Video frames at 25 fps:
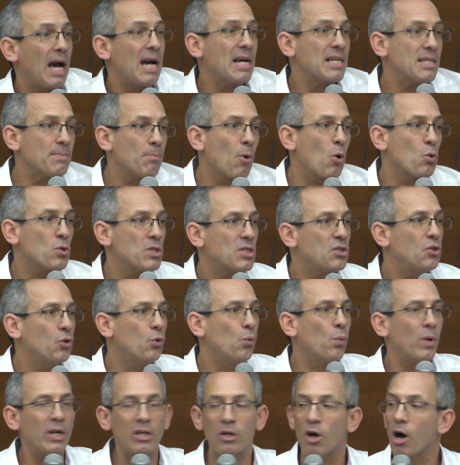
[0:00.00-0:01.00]
as most do
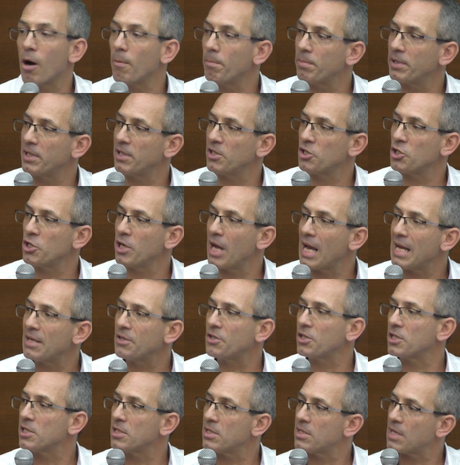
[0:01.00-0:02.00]
when competition
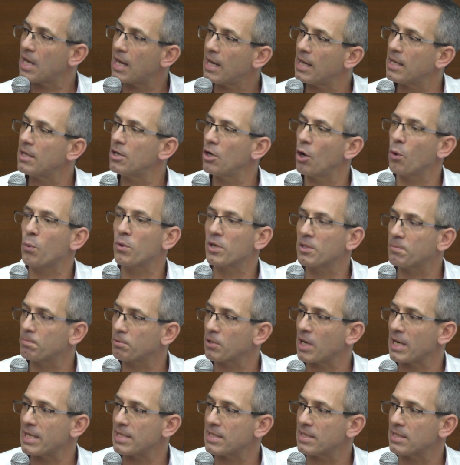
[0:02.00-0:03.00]
enters and lowered
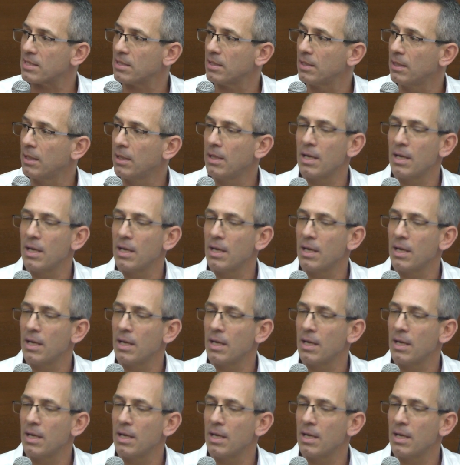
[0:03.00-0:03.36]
price.